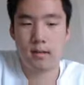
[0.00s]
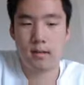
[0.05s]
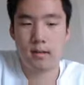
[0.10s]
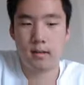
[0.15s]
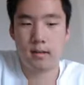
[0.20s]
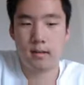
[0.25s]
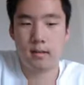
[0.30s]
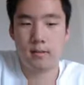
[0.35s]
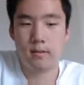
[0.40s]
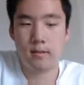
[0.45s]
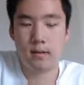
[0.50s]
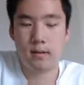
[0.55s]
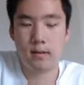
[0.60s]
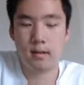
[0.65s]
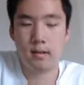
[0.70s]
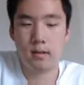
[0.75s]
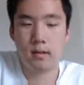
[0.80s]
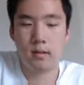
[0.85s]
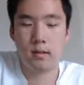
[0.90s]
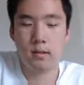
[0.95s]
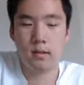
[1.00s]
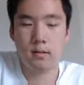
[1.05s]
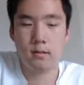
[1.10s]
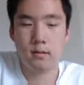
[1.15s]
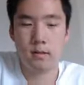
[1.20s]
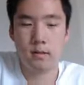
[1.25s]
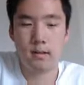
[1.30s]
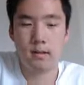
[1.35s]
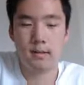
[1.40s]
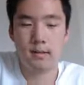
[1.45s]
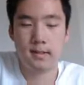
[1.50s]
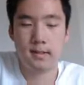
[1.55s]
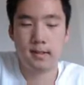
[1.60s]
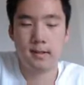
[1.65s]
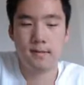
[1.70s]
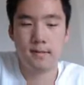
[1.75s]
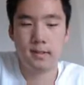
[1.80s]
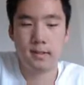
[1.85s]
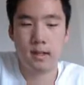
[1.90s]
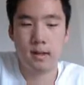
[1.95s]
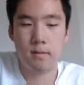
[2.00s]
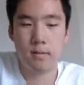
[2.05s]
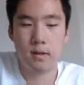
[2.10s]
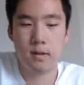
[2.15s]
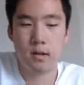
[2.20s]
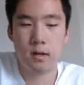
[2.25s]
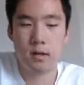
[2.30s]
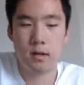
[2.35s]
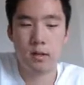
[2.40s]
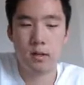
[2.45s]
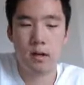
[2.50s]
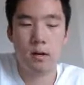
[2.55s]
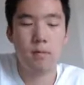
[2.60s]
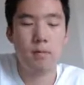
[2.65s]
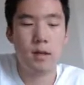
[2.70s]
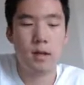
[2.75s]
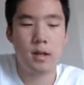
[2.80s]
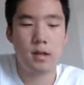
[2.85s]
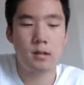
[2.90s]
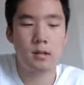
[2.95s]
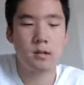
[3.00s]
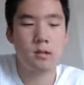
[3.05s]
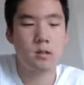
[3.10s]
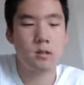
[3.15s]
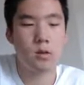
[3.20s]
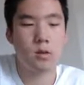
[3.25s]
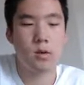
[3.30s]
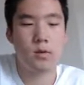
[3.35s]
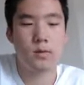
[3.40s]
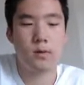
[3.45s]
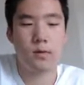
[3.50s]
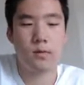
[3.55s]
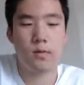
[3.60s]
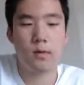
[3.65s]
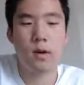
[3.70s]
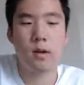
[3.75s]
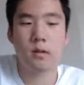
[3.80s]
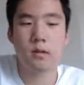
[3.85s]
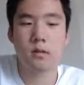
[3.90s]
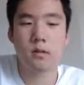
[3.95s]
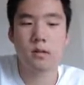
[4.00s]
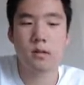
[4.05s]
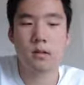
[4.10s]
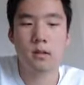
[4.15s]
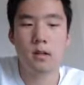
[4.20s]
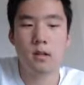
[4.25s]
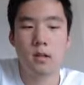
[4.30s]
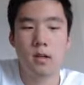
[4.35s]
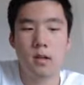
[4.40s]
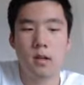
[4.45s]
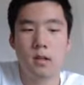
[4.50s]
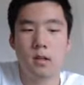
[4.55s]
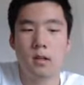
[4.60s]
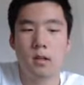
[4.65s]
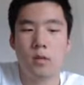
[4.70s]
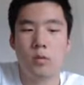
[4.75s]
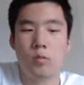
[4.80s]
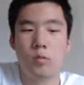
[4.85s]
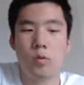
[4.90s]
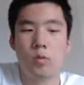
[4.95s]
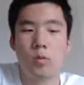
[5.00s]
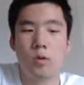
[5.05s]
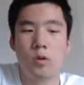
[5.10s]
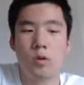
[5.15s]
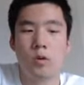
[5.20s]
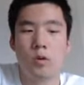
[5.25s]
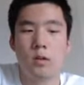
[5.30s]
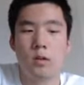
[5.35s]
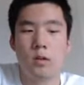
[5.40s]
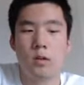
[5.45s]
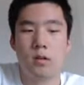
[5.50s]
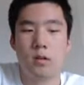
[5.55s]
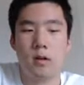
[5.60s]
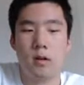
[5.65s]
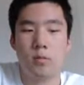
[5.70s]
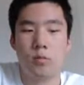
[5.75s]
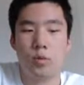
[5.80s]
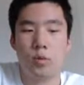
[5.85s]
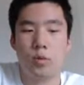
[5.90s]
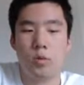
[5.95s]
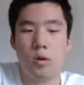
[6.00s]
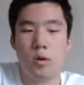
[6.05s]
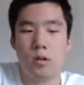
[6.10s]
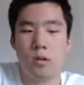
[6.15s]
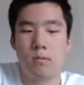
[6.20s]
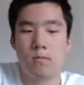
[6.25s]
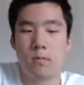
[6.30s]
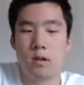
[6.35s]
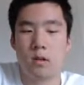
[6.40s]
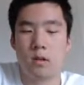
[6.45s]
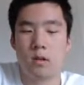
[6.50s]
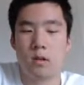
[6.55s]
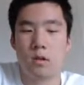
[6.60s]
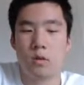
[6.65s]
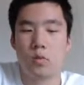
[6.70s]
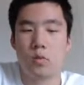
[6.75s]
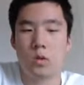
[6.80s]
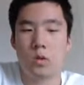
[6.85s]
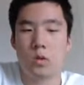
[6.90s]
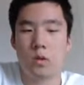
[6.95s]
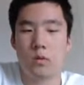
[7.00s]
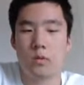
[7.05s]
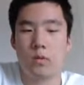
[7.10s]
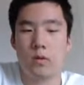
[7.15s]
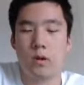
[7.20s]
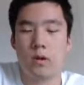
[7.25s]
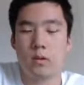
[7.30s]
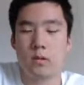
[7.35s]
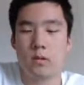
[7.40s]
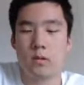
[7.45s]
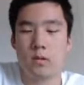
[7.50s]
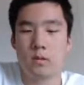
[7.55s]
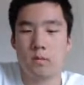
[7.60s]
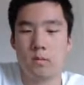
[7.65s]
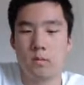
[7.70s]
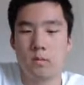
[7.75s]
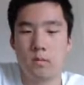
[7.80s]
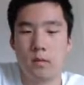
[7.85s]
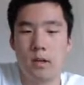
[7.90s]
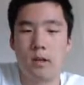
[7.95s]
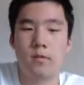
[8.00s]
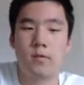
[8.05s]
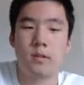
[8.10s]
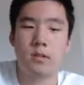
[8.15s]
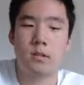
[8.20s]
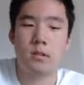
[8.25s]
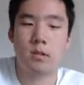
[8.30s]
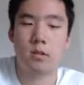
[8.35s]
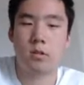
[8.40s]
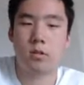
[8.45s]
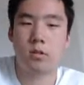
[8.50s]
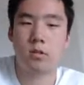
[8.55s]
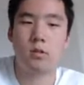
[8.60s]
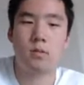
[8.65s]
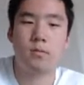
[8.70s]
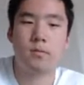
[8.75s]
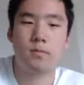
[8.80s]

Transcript: if the conditions for this if statement are not made, so if they're false, then we will go here and we will automatically return false if it's not true.